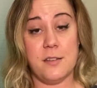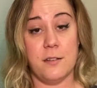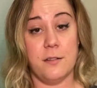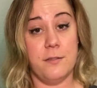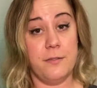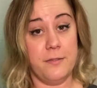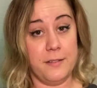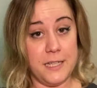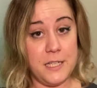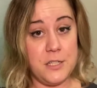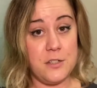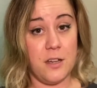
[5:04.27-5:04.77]
on
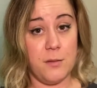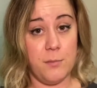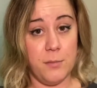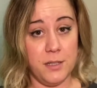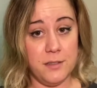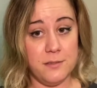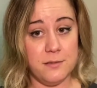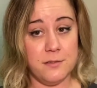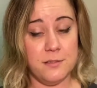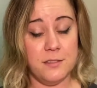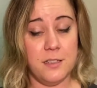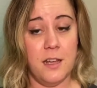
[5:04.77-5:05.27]
flea treatment?
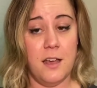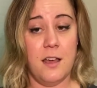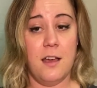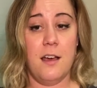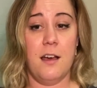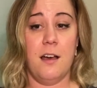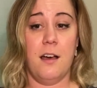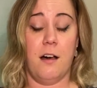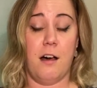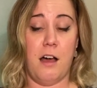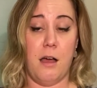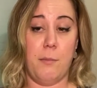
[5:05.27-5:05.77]

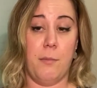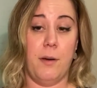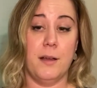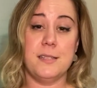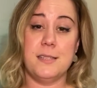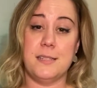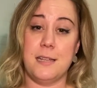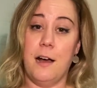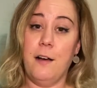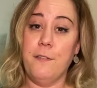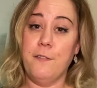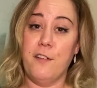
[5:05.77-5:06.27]
I
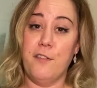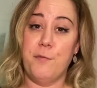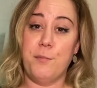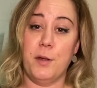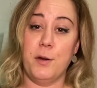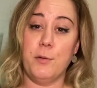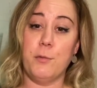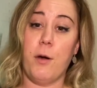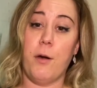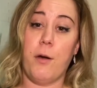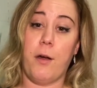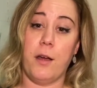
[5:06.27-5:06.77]
myself have
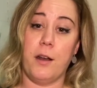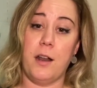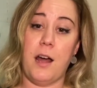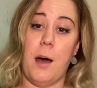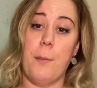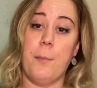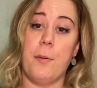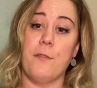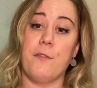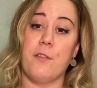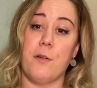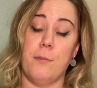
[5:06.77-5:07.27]
been woken
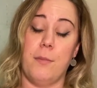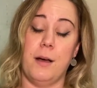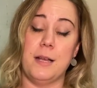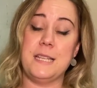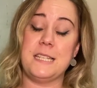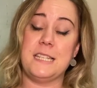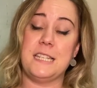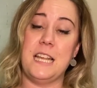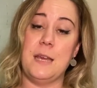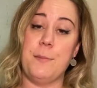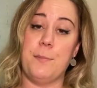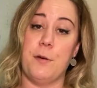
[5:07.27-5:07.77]
up from my
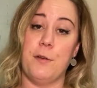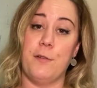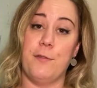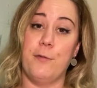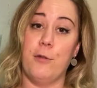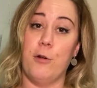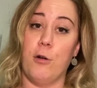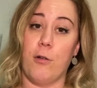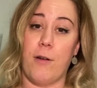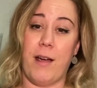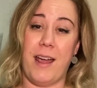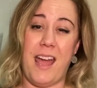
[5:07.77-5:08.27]
sleep at
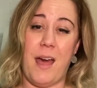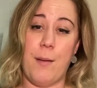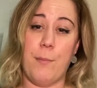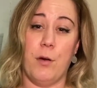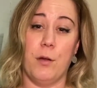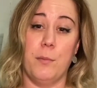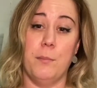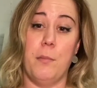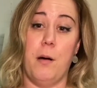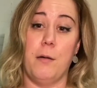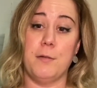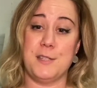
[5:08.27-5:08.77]
4 a.m.
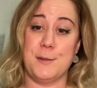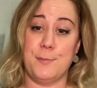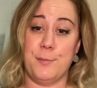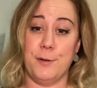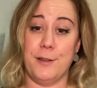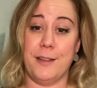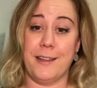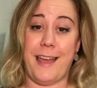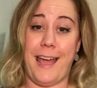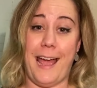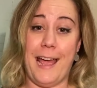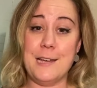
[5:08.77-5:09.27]
on multiple
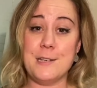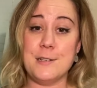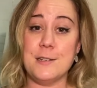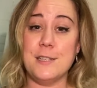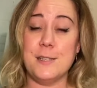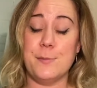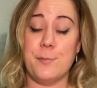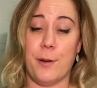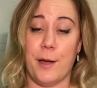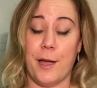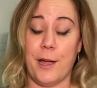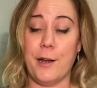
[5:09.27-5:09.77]
occasions
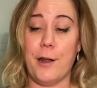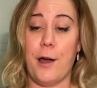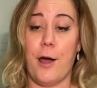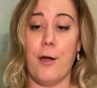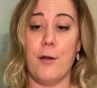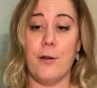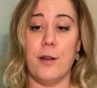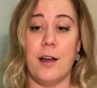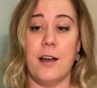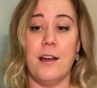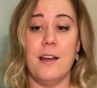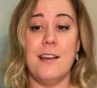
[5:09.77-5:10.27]
by an
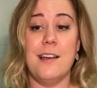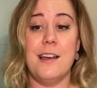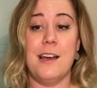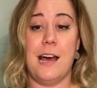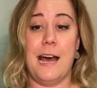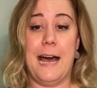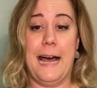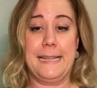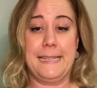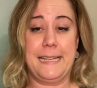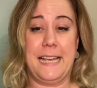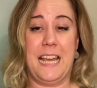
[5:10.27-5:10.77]
owner
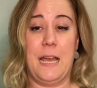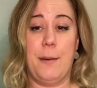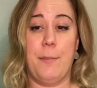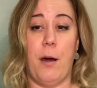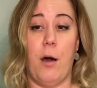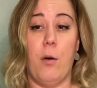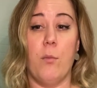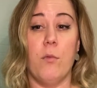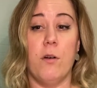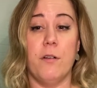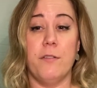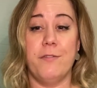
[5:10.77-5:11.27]
asking
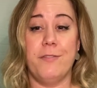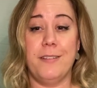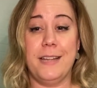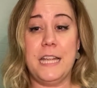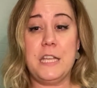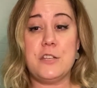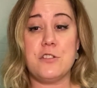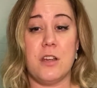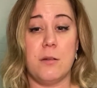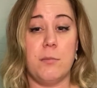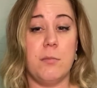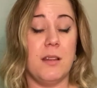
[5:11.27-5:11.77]
about what flea
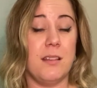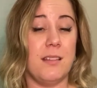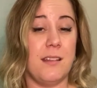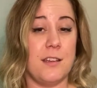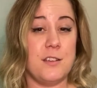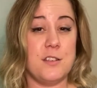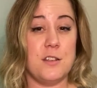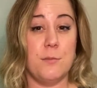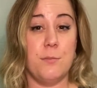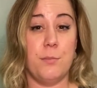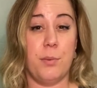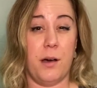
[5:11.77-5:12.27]
treatment they
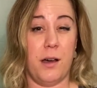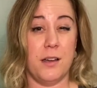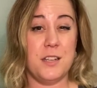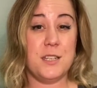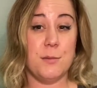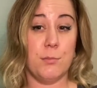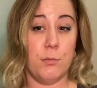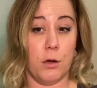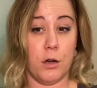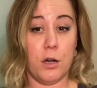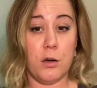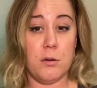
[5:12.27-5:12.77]
should buy
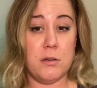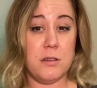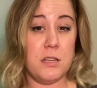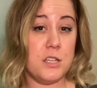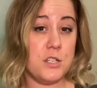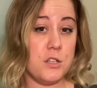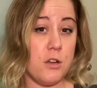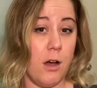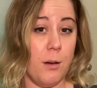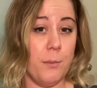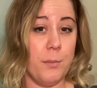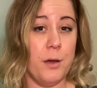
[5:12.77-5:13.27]
tomorrow in the
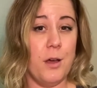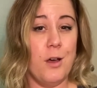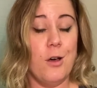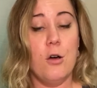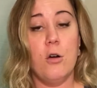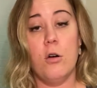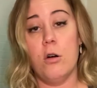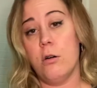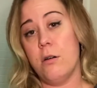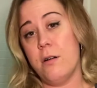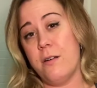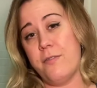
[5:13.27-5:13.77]
shop,
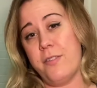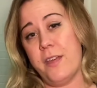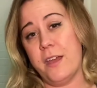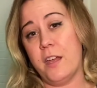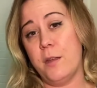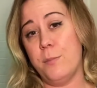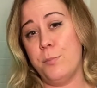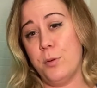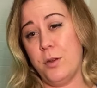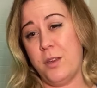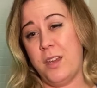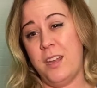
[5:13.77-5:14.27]
or if they
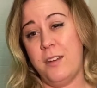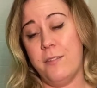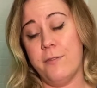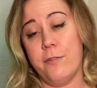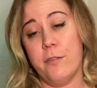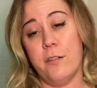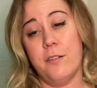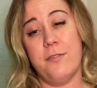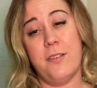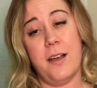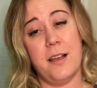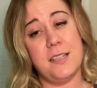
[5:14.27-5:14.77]
could book in for
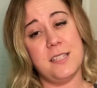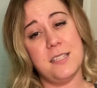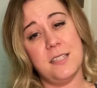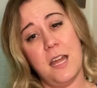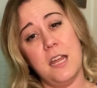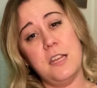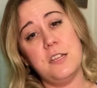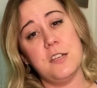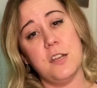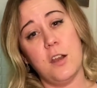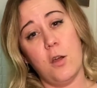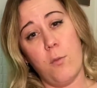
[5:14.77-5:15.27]
a
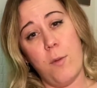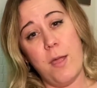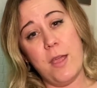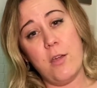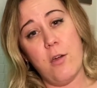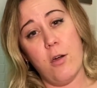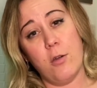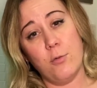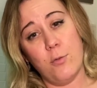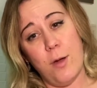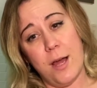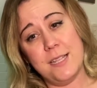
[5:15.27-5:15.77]
vaccination a week
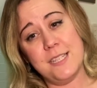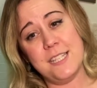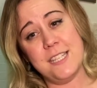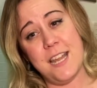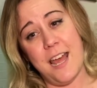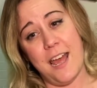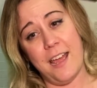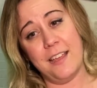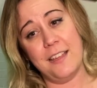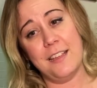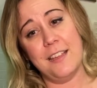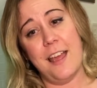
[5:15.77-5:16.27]
on
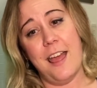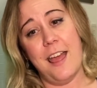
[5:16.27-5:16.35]
Wednesday.